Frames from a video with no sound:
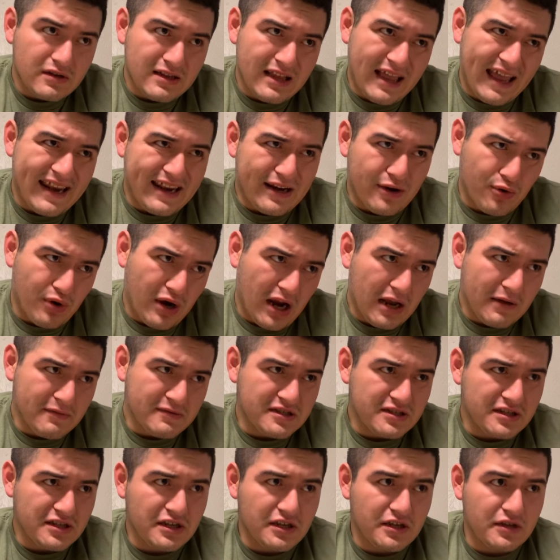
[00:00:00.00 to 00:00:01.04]
at a crime
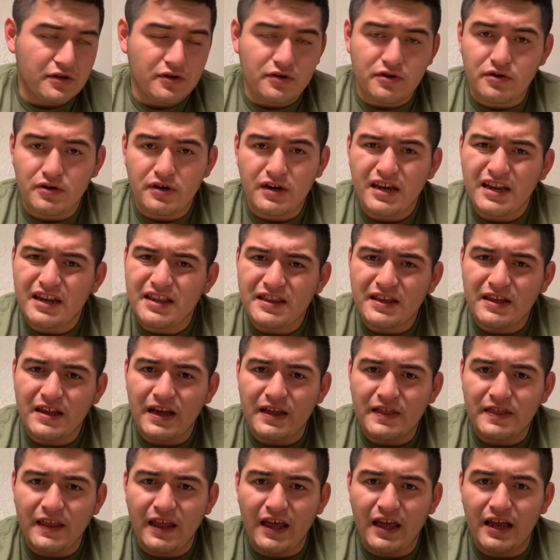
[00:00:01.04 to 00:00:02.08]
scene or anything
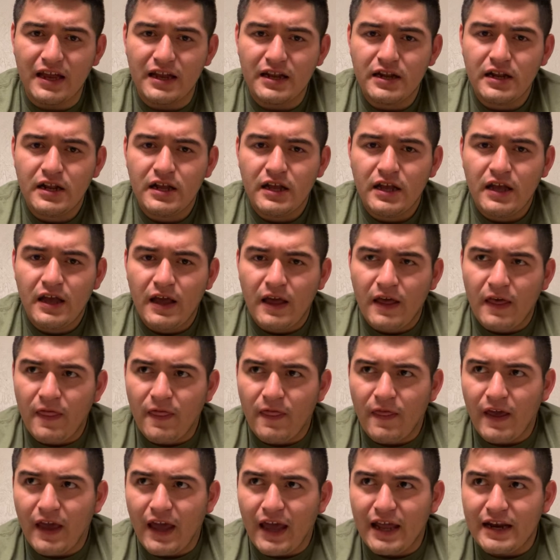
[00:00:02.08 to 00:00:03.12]
like that
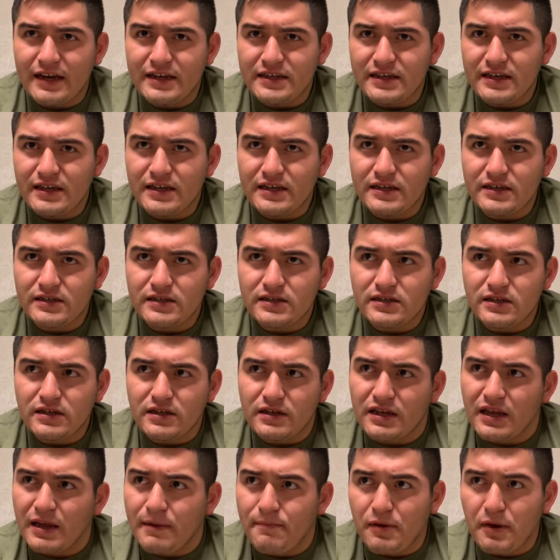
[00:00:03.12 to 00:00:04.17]
that
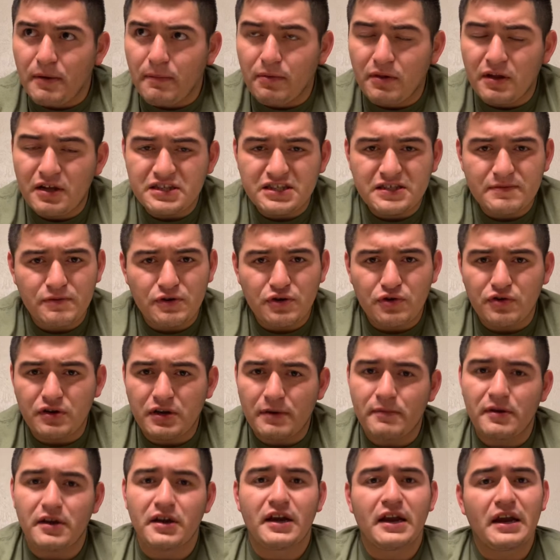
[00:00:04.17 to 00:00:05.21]
could be a blood smear, it
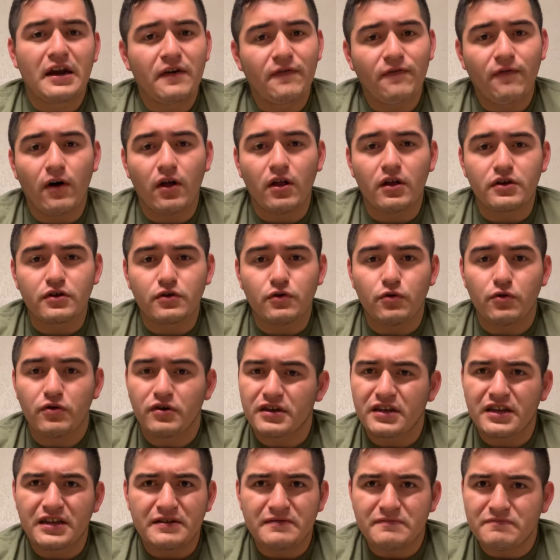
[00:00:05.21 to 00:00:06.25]
could be a hair follicle, or
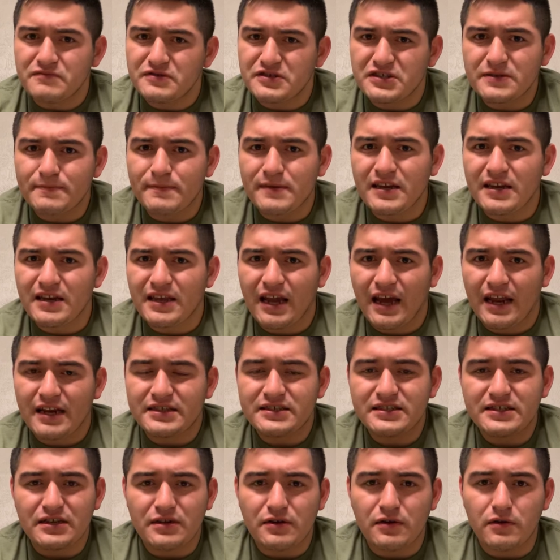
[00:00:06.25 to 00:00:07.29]
it could just be any kind of
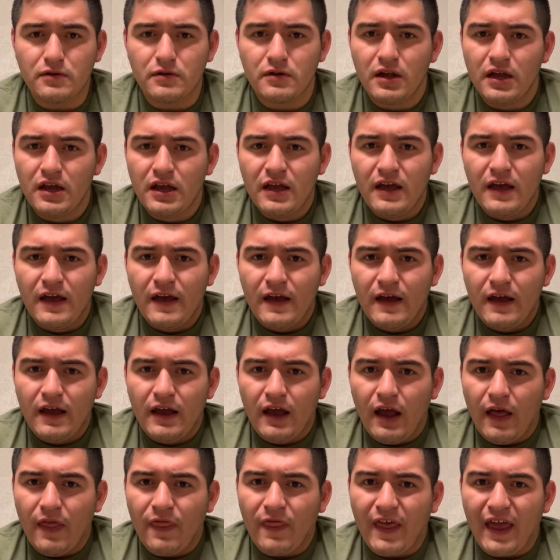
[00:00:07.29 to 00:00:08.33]
cell
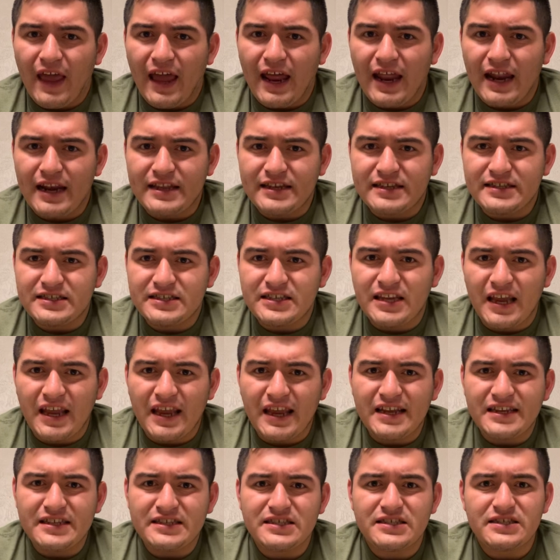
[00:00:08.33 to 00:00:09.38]
that
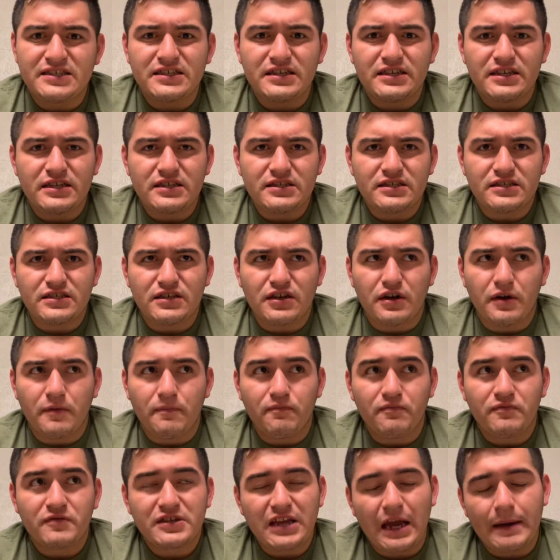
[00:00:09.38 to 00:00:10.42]
contains
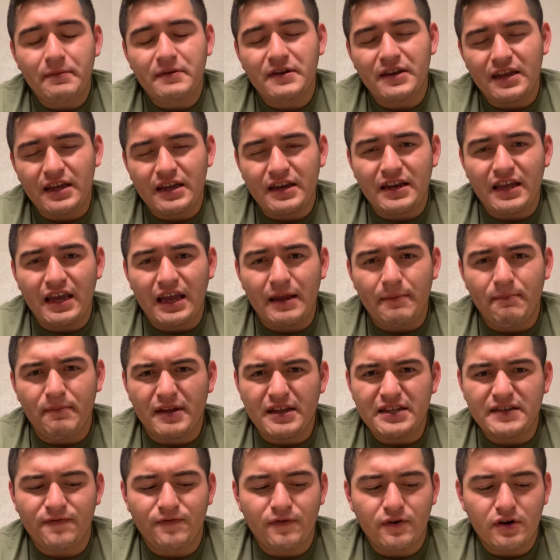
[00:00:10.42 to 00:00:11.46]
some type of DNA, but
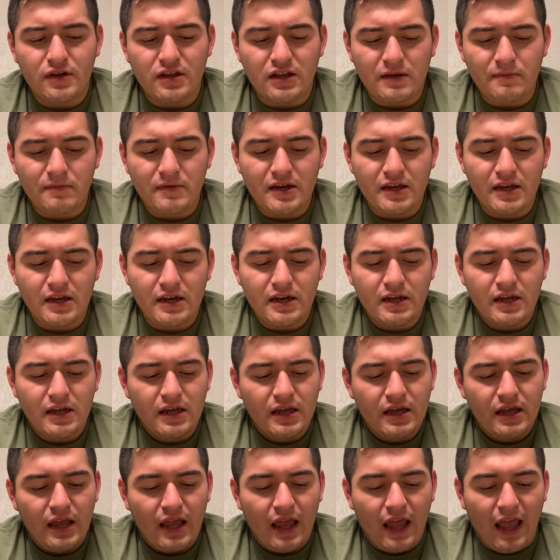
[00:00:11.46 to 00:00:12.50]
it's very limited.
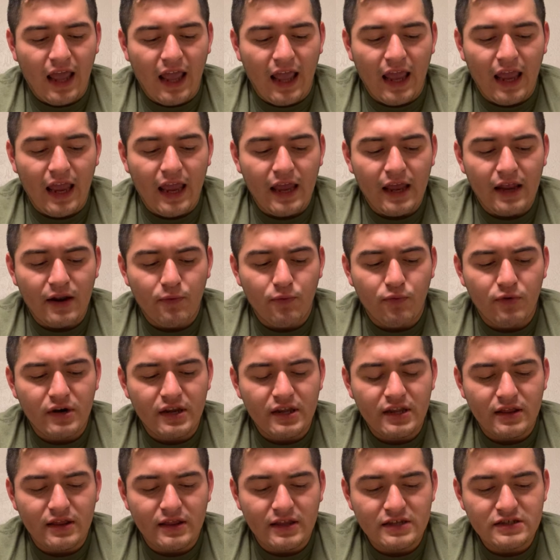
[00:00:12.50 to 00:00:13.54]
And
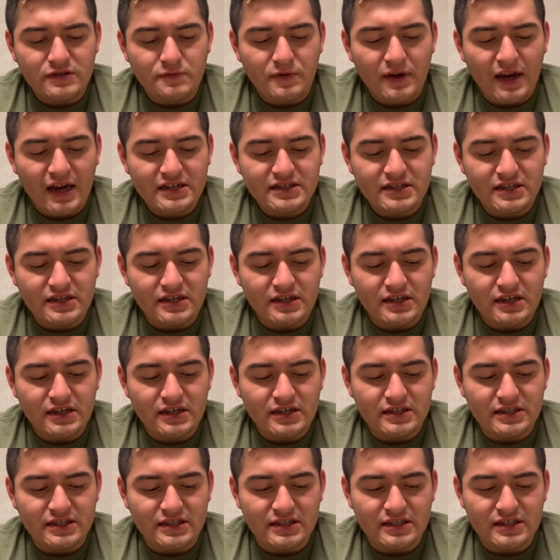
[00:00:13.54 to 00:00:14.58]
what this reaction
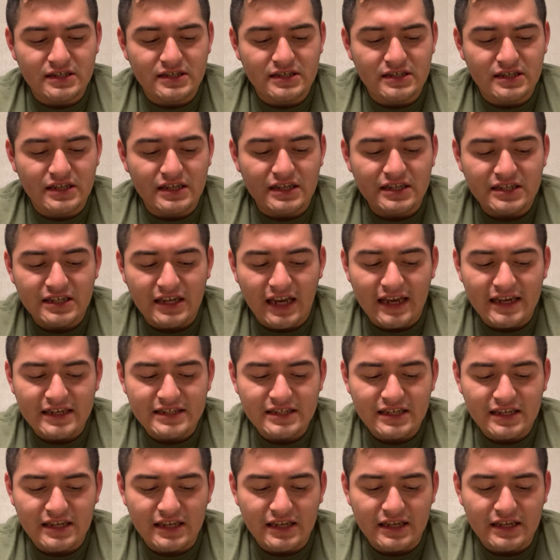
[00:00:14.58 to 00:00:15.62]
does is it takes
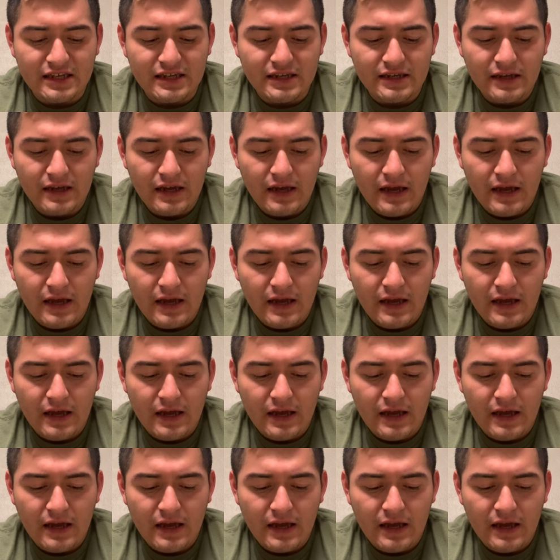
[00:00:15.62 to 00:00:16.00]
it in